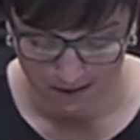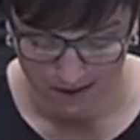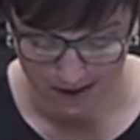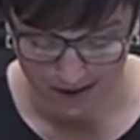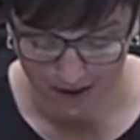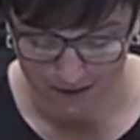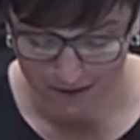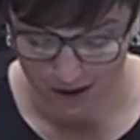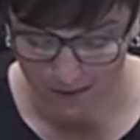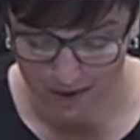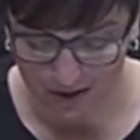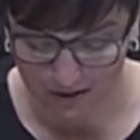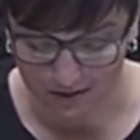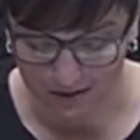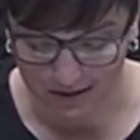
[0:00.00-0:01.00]
Enough
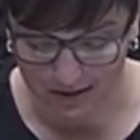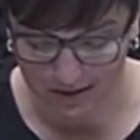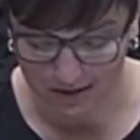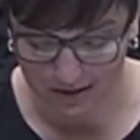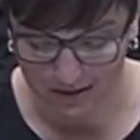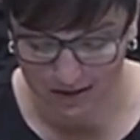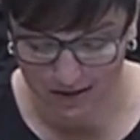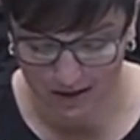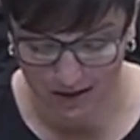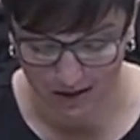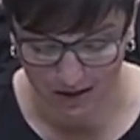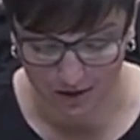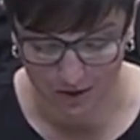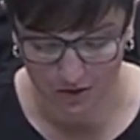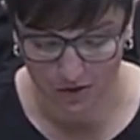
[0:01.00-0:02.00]
lawmakers listened and
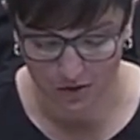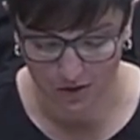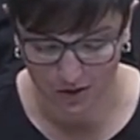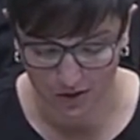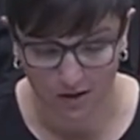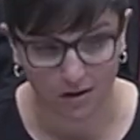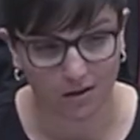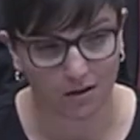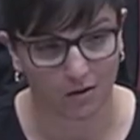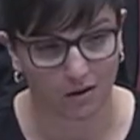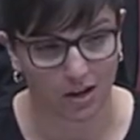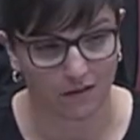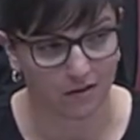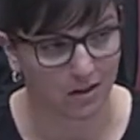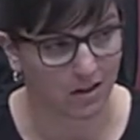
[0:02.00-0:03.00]
understood the
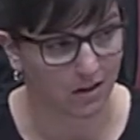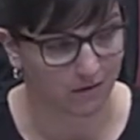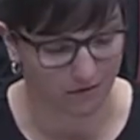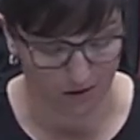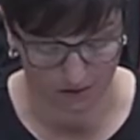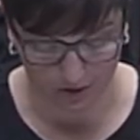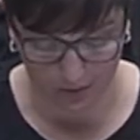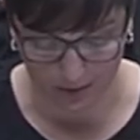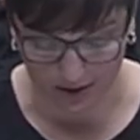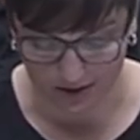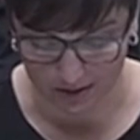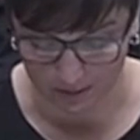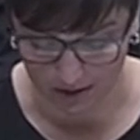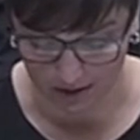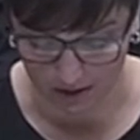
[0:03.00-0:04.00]
gravity of their
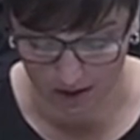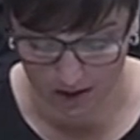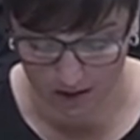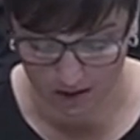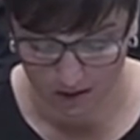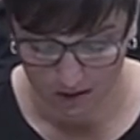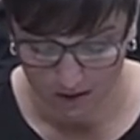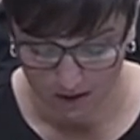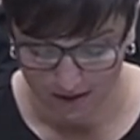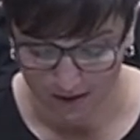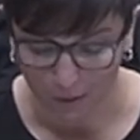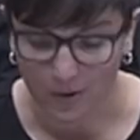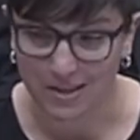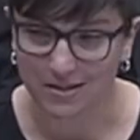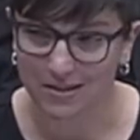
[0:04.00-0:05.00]
responsibility
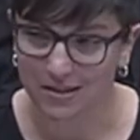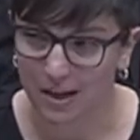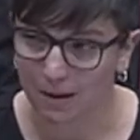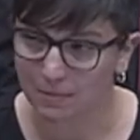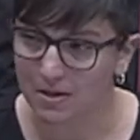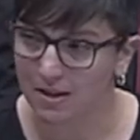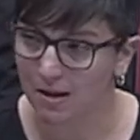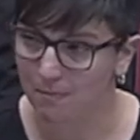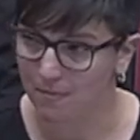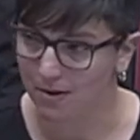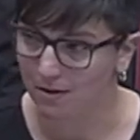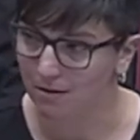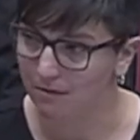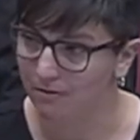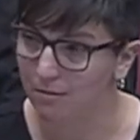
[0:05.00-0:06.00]
that we stopped that
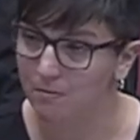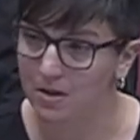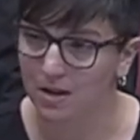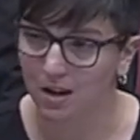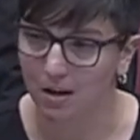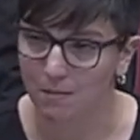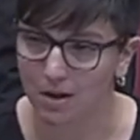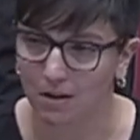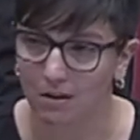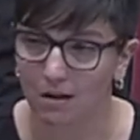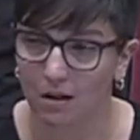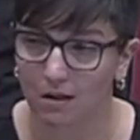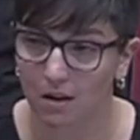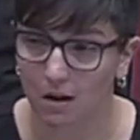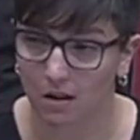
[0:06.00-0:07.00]
bill from becoming
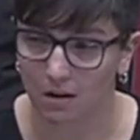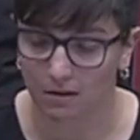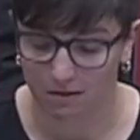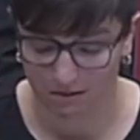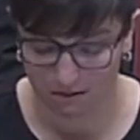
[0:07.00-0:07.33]
a law.